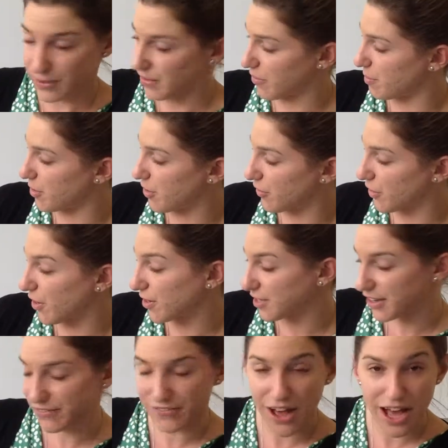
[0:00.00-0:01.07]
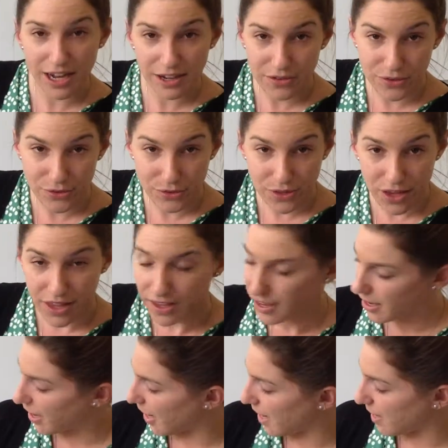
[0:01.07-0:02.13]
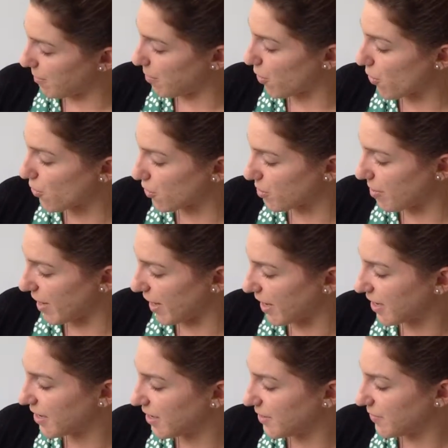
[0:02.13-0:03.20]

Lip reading: We have a beautiful Arctic fox and a polar bear.